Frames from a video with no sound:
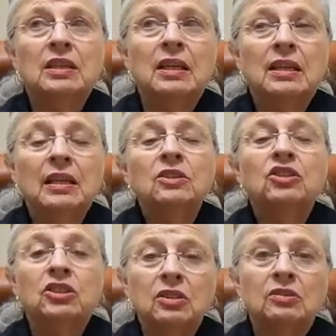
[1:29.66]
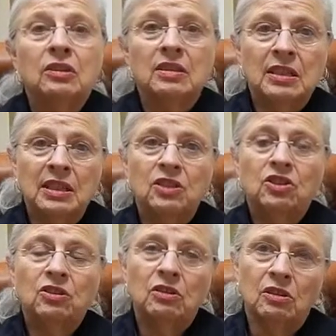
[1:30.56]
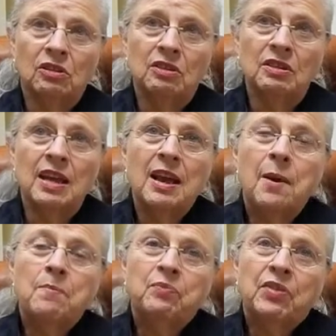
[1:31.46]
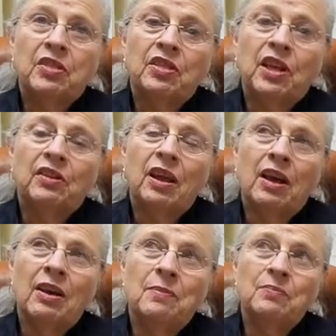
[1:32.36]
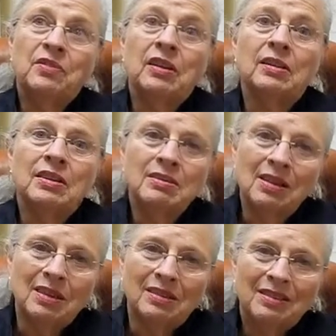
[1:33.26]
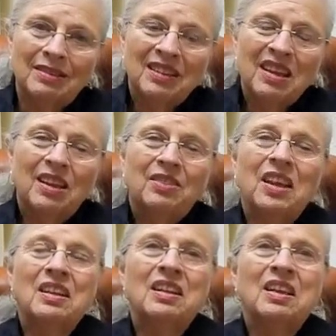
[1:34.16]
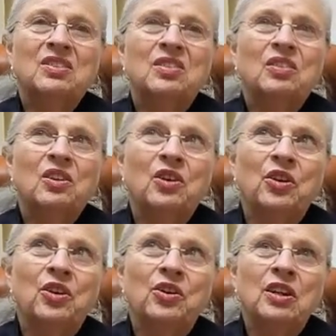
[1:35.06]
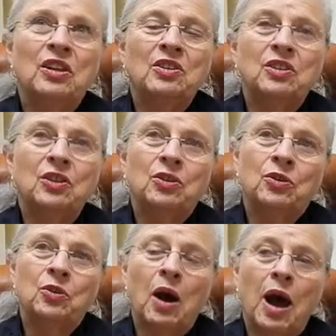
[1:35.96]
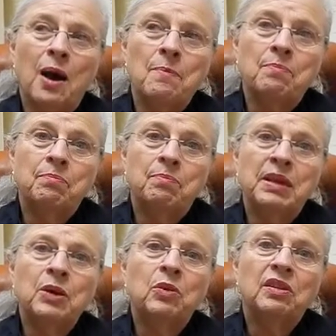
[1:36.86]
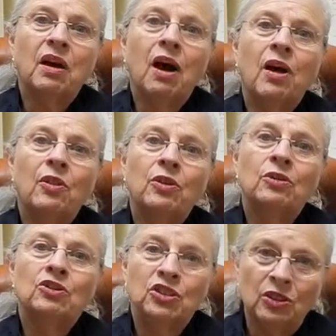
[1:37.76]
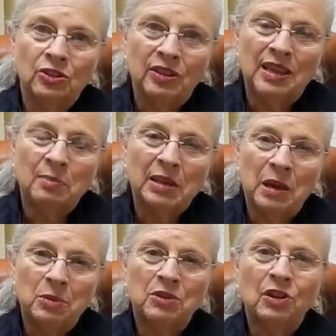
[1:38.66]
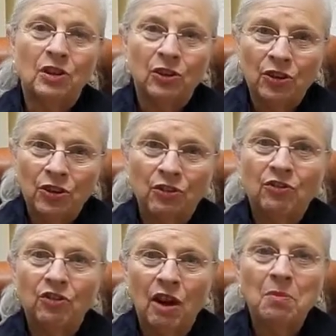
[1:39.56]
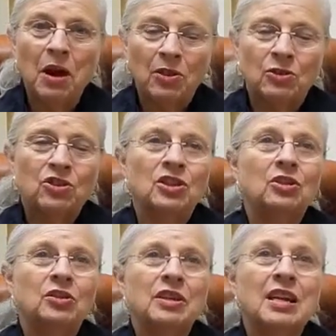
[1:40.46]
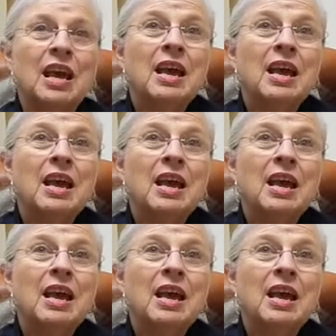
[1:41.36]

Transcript: little children need to learn to listen. They need to learn to be with other children and be able to learn from other children